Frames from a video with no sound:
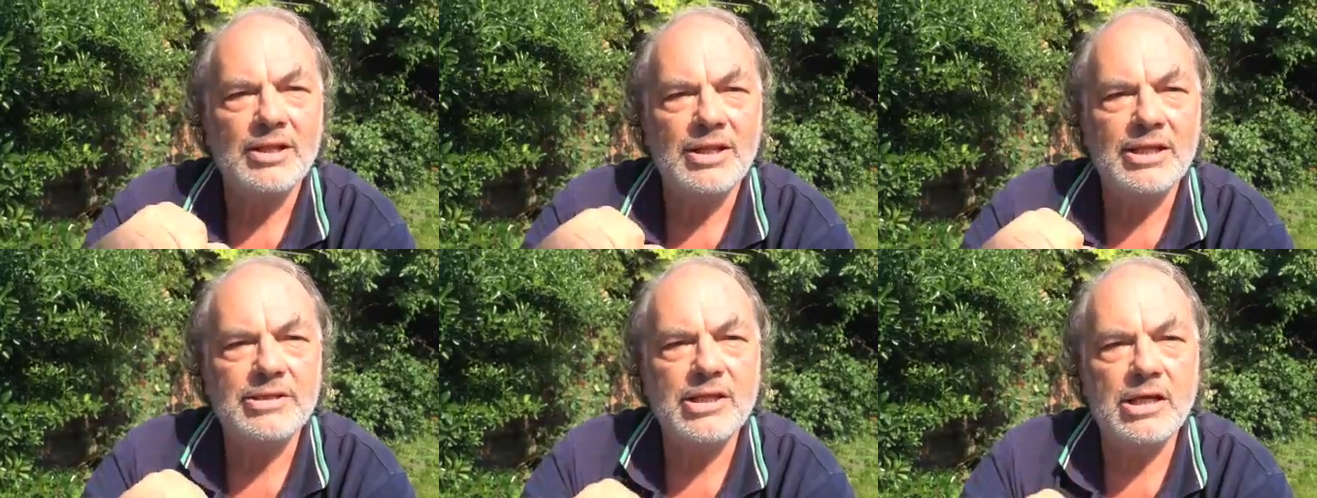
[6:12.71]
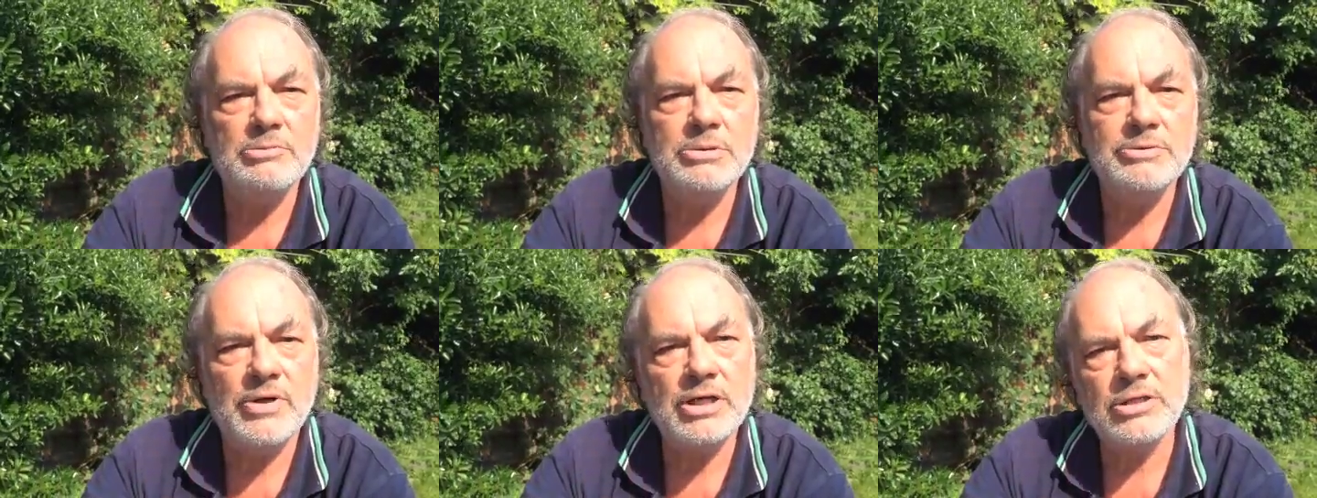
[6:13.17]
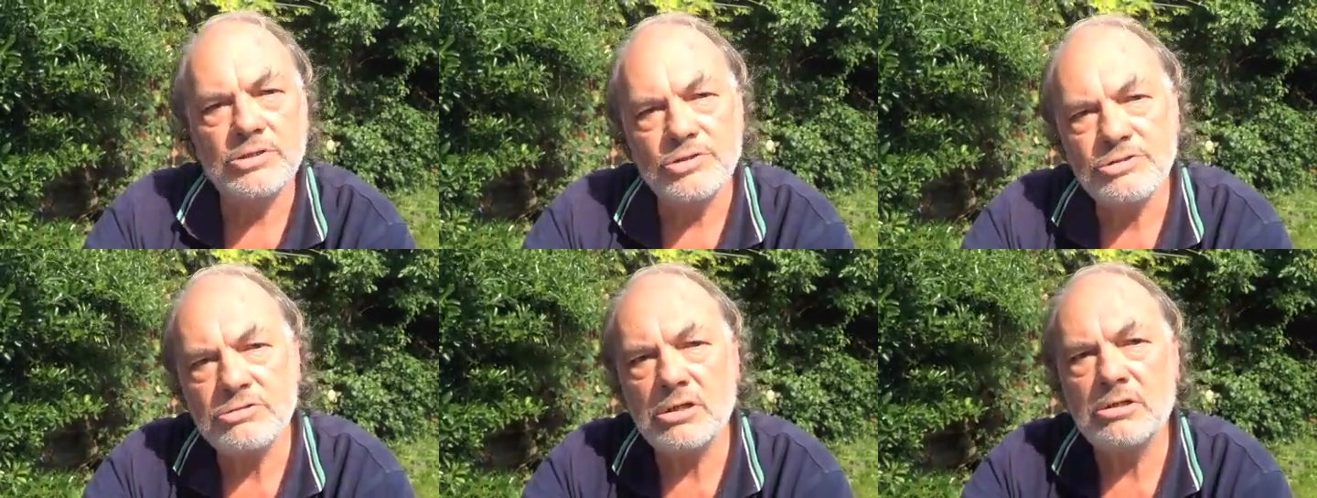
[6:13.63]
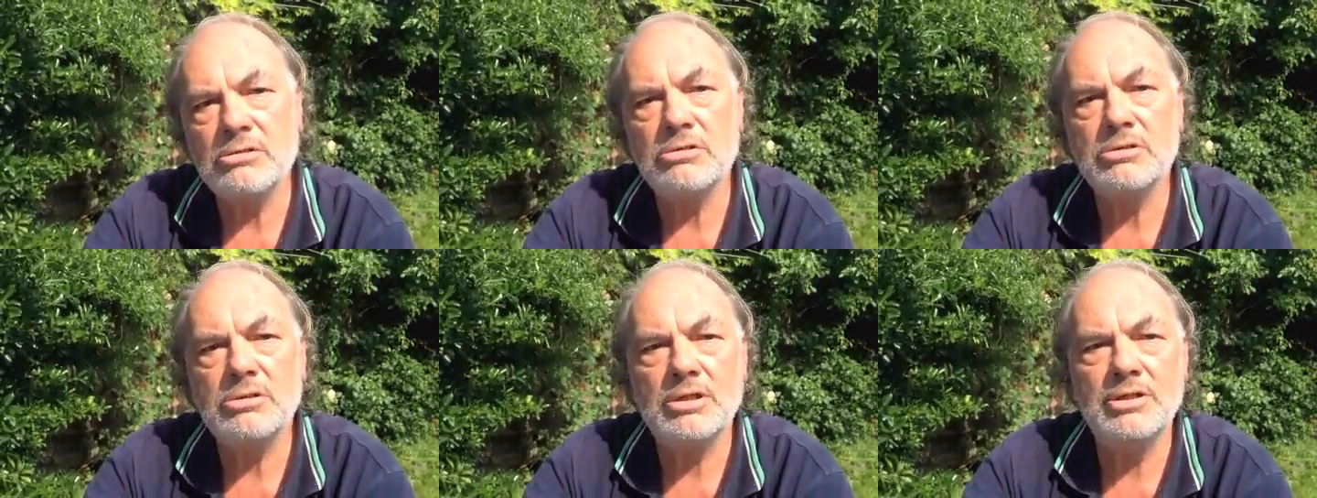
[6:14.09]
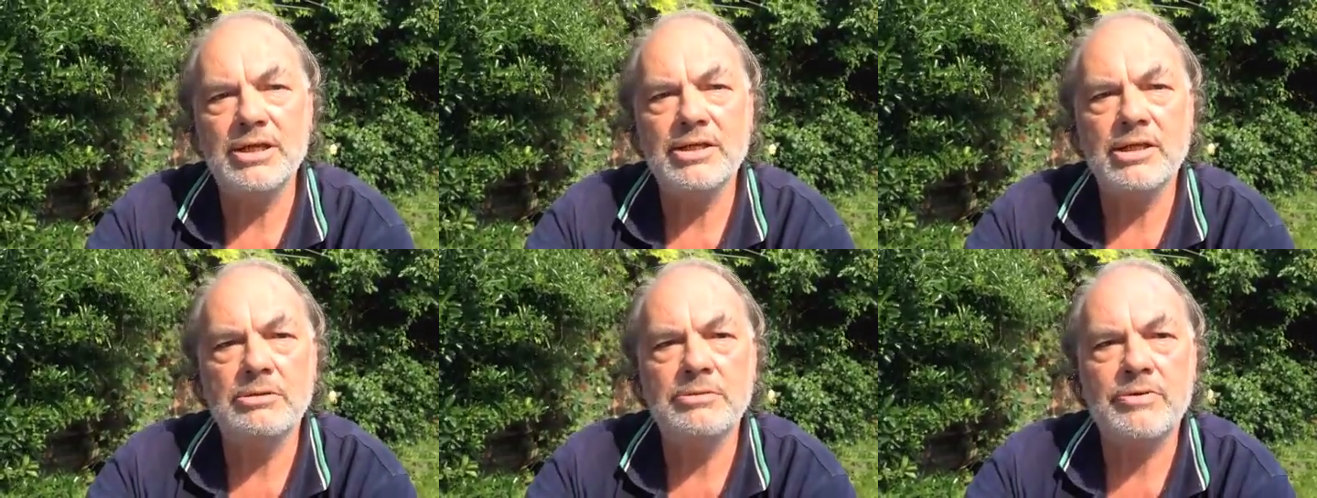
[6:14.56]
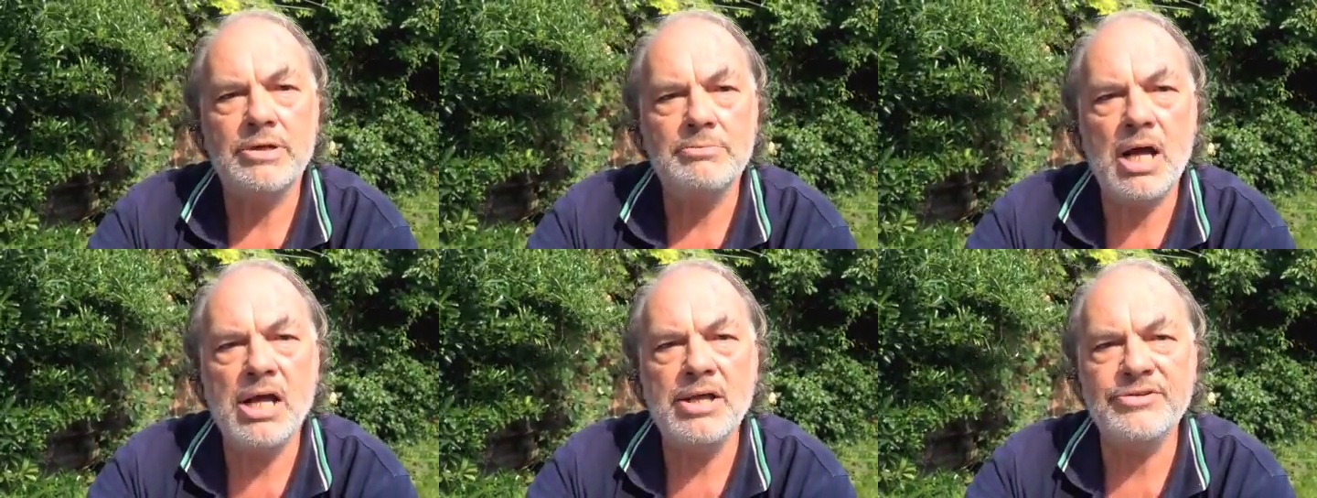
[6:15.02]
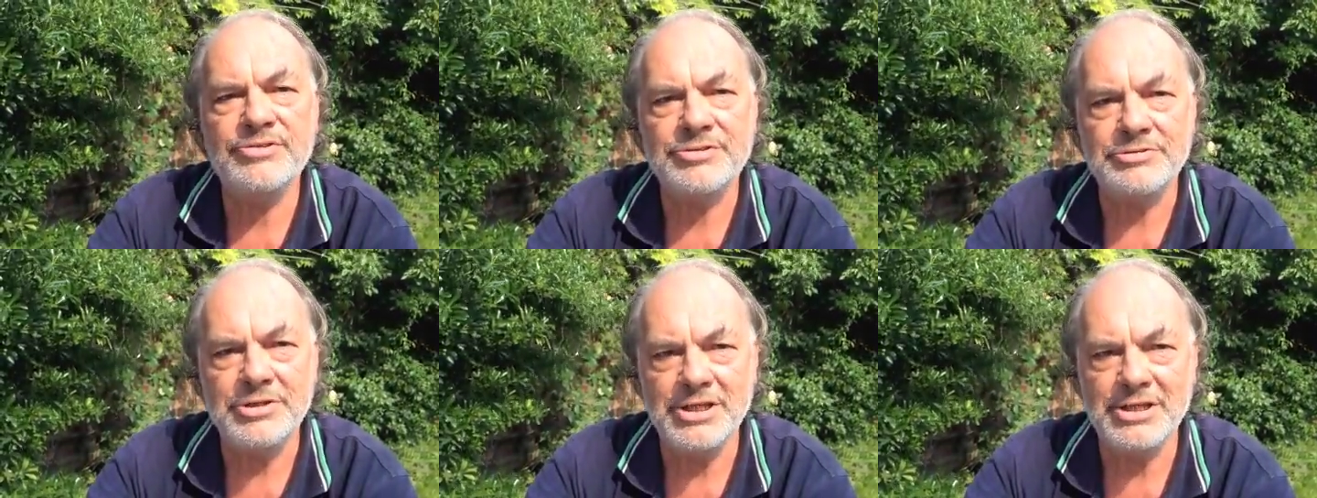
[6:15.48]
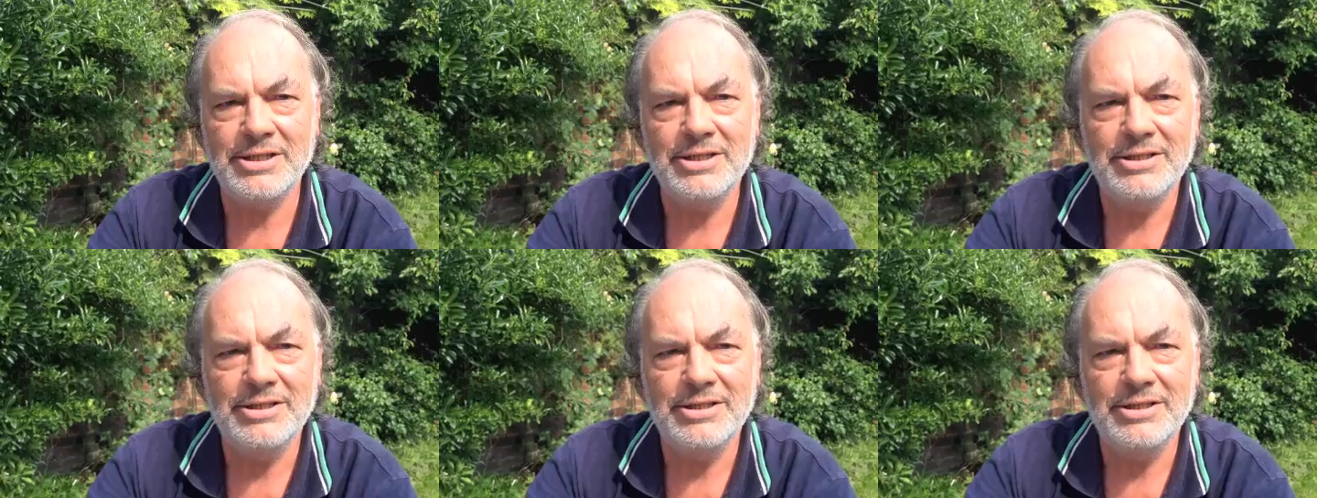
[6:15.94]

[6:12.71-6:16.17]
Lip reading: let go of our control, let go of our mastery,